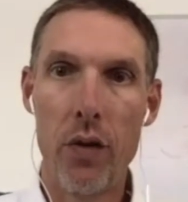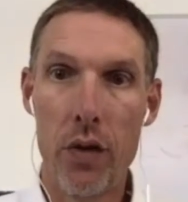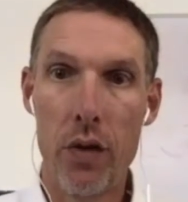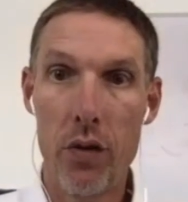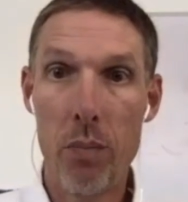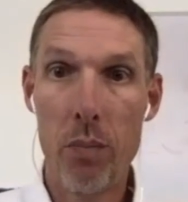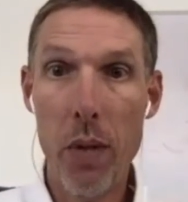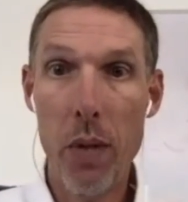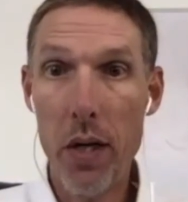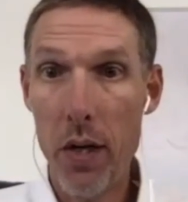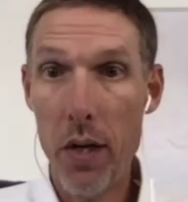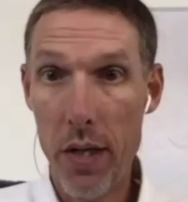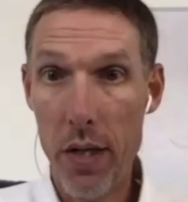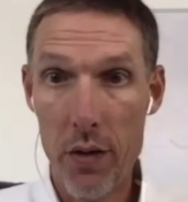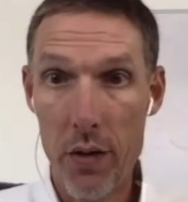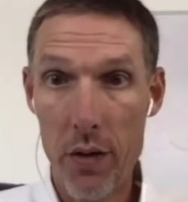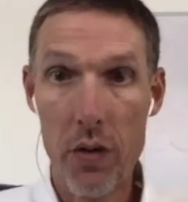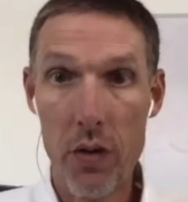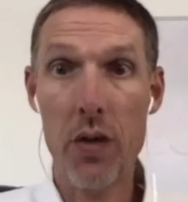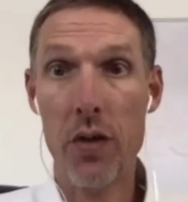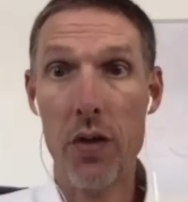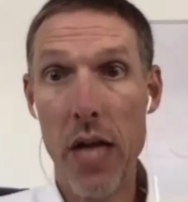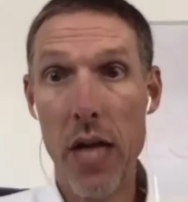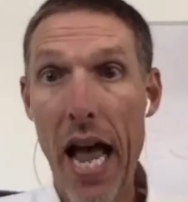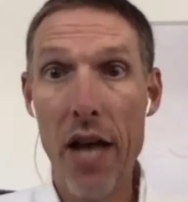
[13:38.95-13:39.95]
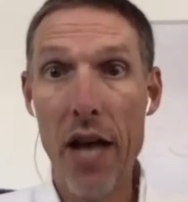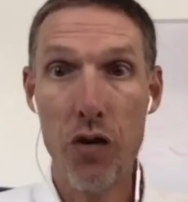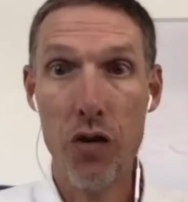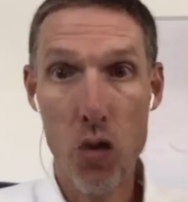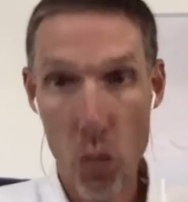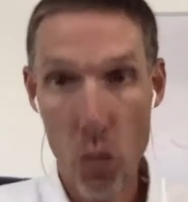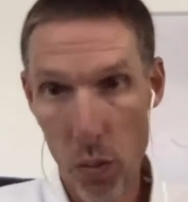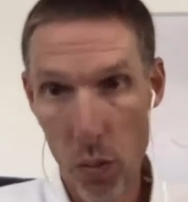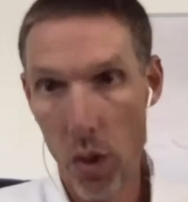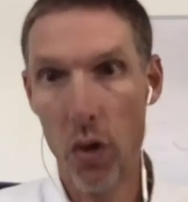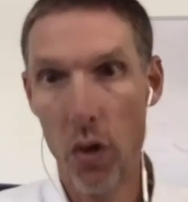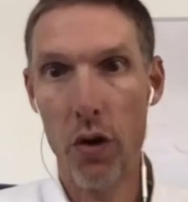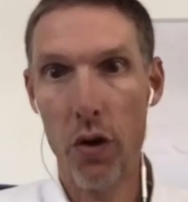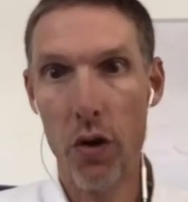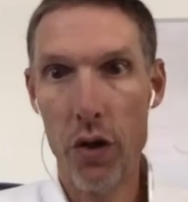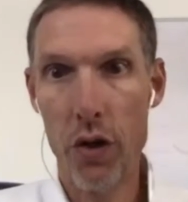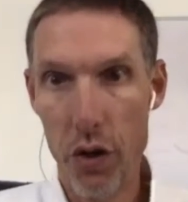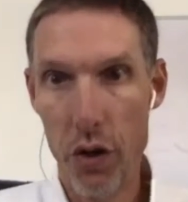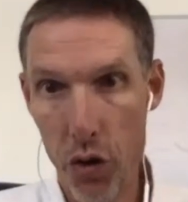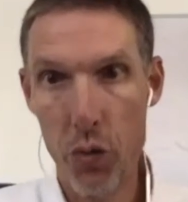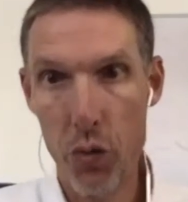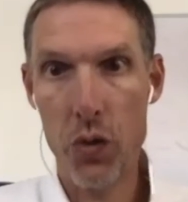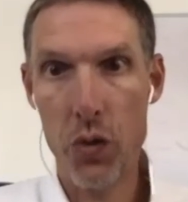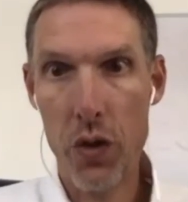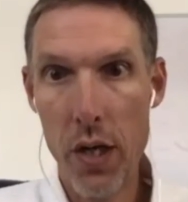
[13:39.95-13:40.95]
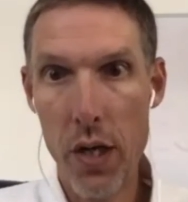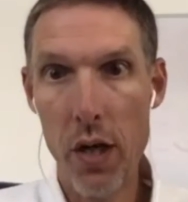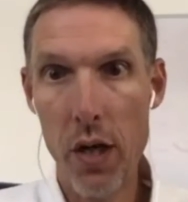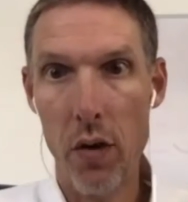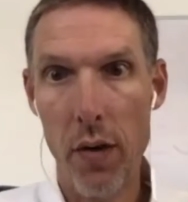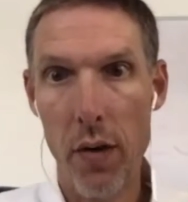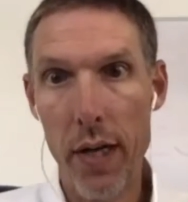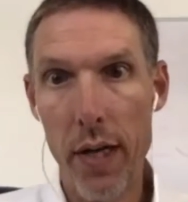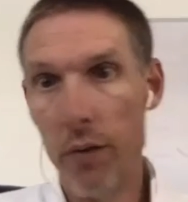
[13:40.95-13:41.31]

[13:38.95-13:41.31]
experiences as you learn a new skill.